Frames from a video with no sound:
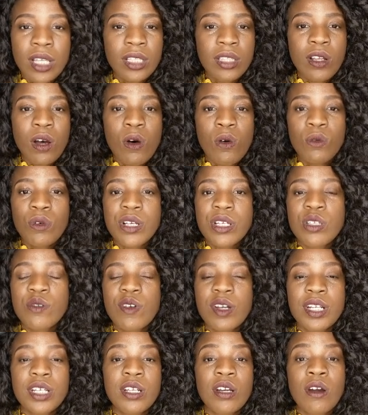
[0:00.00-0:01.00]
the loan
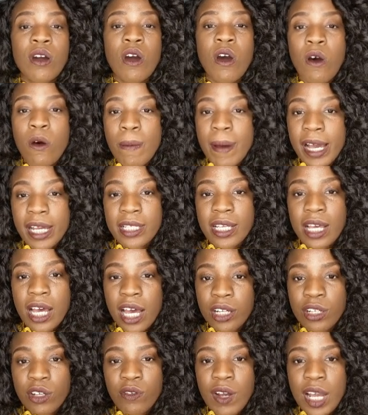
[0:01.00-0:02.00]
is ready to go back
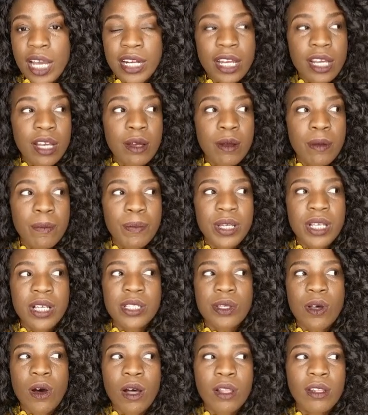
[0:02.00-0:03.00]
to underwriting
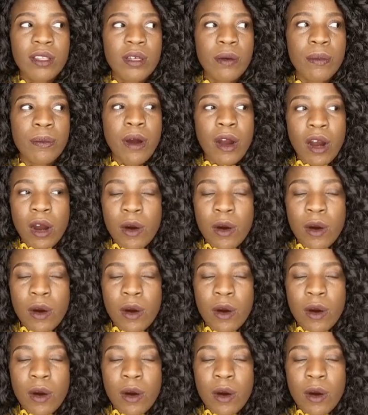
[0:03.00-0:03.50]
because all of the